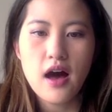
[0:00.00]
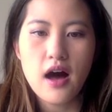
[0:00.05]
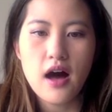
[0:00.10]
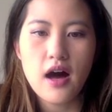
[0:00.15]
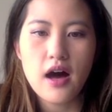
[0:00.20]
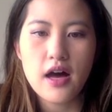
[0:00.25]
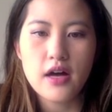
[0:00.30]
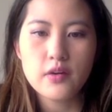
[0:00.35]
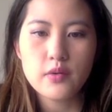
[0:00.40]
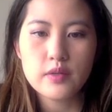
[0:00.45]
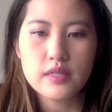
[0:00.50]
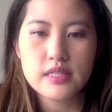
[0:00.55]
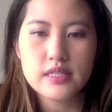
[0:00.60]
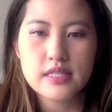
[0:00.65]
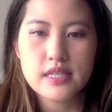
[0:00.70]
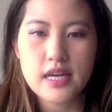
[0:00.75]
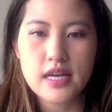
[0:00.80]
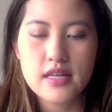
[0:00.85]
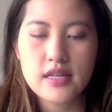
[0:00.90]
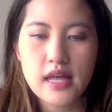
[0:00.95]
I would
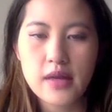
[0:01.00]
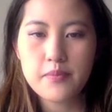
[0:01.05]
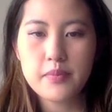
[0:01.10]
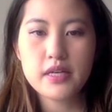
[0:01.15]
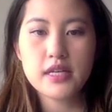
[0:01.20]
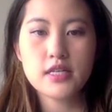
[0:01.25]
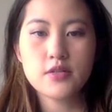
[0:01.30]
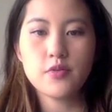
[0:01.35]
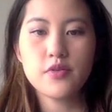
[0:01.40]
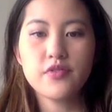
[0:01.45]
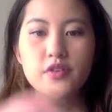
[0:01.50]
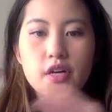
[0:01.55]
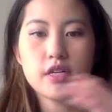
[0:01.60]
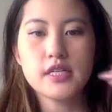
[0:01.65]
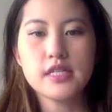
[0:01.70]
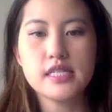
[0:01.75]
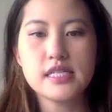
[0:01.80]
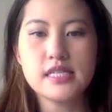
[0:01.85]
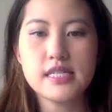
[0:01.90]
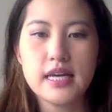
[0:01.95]
say that because we've gone
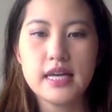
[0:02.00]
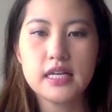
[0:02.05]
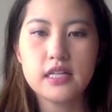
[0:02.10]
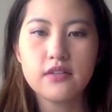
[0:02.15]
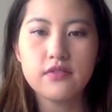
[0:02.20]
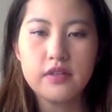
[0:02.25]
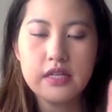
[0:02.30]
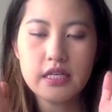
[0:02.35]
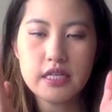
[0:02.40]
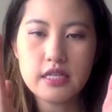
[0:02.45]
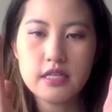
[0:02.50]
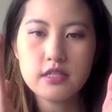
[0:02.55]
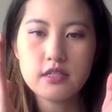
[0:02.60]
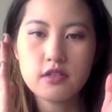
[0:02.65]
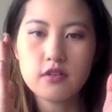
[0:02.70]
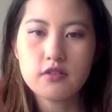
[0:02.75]
into negative ease,